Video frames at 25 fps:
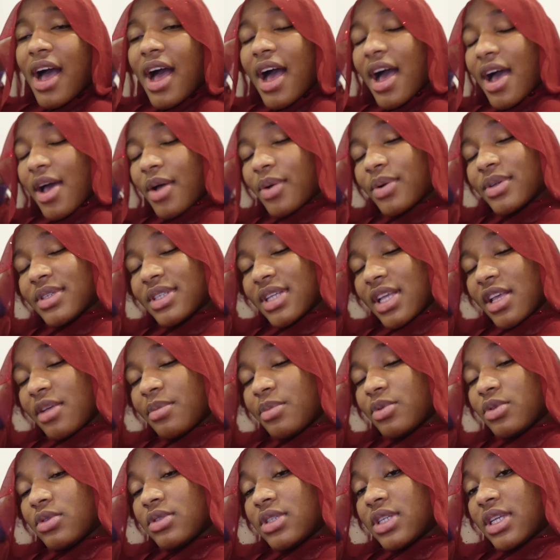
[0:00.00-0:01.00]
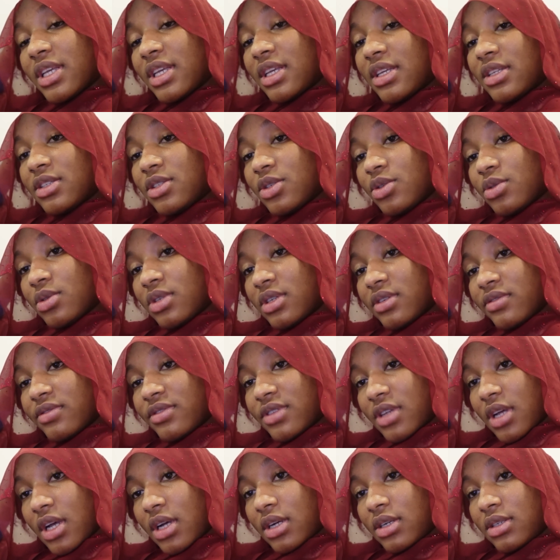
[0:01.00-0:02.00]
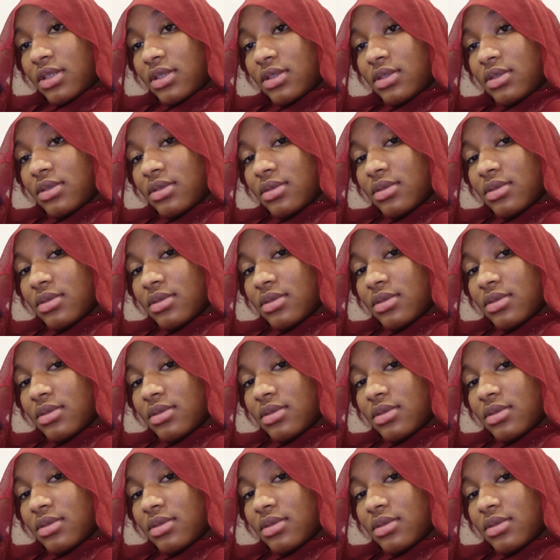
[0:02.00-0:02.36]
I wasn't able to eat good iftar.